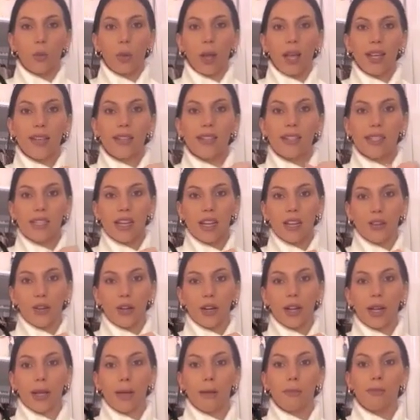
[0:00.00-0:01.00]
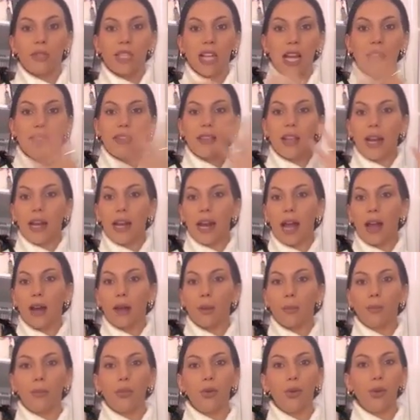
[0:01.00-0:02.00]
your waist and your hips, and then
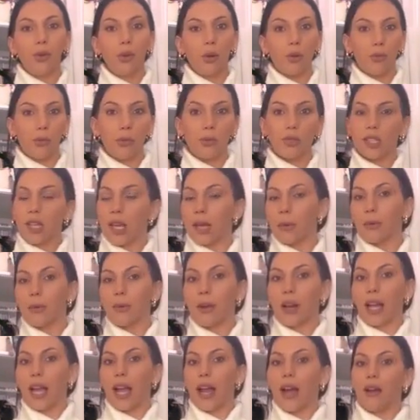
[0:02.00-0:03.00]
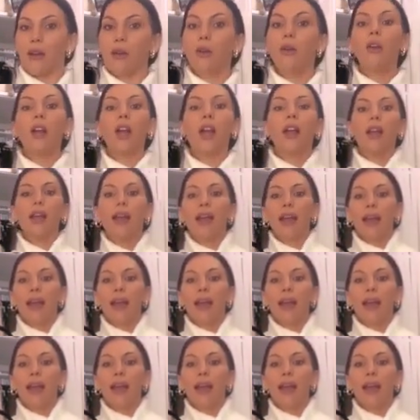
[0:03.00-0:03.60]
had a beautiful tapering out.